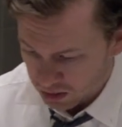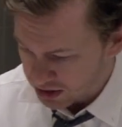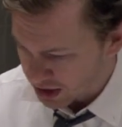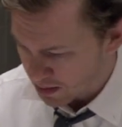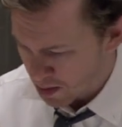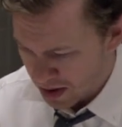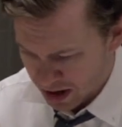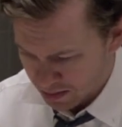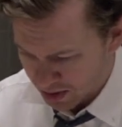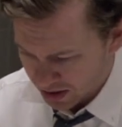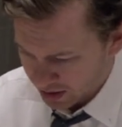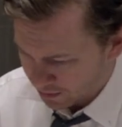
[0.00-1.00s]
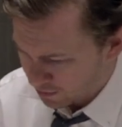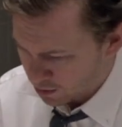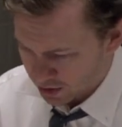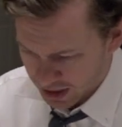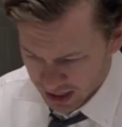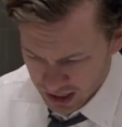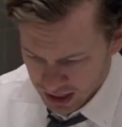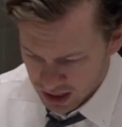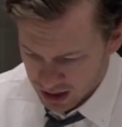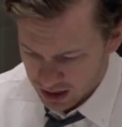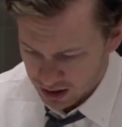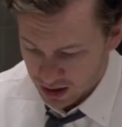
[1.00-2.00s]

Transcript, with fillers: what job am I applying for again?